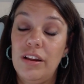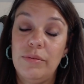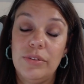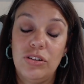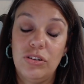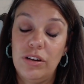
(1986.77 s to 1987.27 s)
It
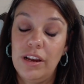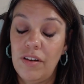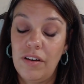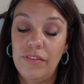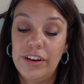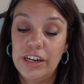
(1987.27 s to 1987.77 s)
was during
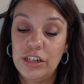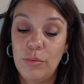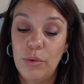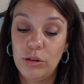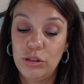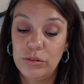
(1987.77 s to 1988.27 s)
a very
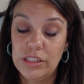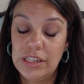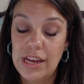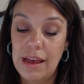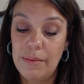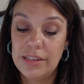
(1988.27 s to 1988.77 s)
tumultuous
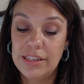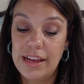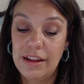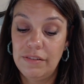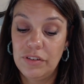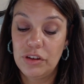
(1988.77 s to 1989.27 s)
time
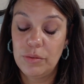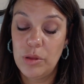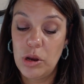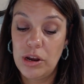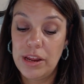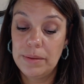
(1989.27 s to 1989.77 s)
inside of a
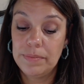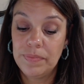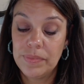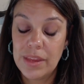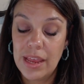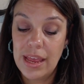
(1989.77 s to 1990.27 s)
community.
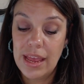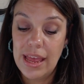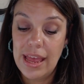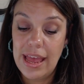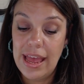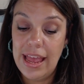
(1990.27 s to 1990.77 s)

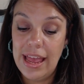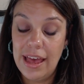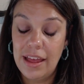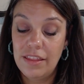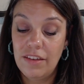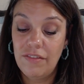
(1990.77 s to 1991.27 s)

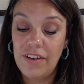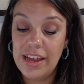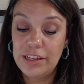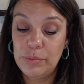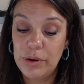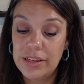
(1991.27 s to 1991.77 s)
And the
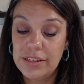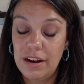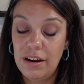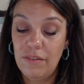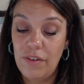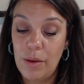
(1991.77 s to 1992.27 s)
vice
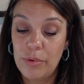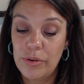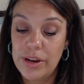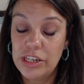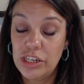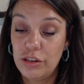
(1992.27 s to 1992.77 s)
president of
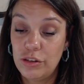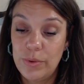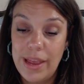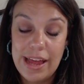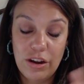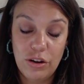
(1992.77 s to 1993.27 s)
operations, we
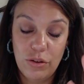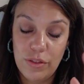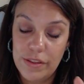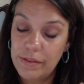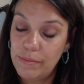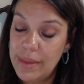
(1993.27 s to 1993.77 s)
had to do
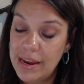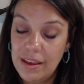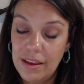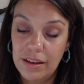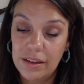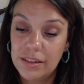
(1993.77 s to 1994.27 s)
this
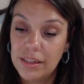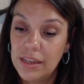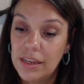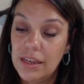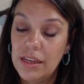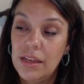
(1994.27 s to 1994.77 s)
media
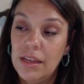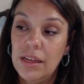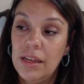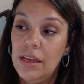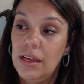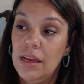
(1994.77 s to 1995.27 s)

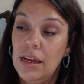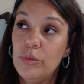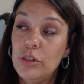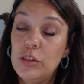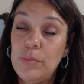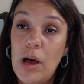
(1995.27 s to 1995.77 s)

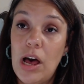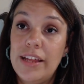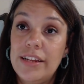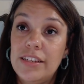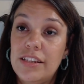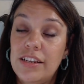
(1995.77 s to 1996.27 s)

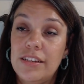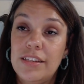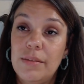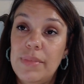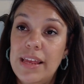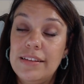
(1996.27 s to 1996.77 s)
response to
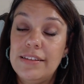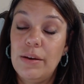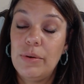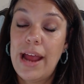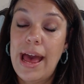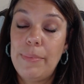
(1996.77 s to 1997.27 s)
some things that
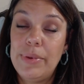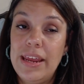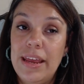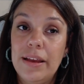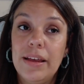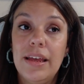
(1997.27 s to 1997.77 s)
were
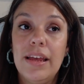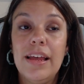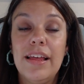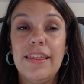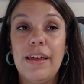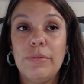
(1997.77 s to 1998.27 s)
happening
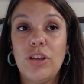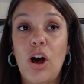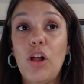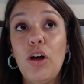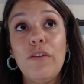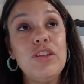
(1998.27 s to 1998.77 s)
that was
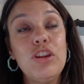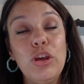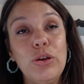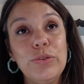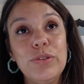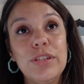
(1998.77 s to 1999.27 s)
all over the
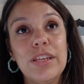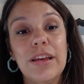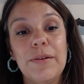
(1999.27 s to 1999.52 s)
news.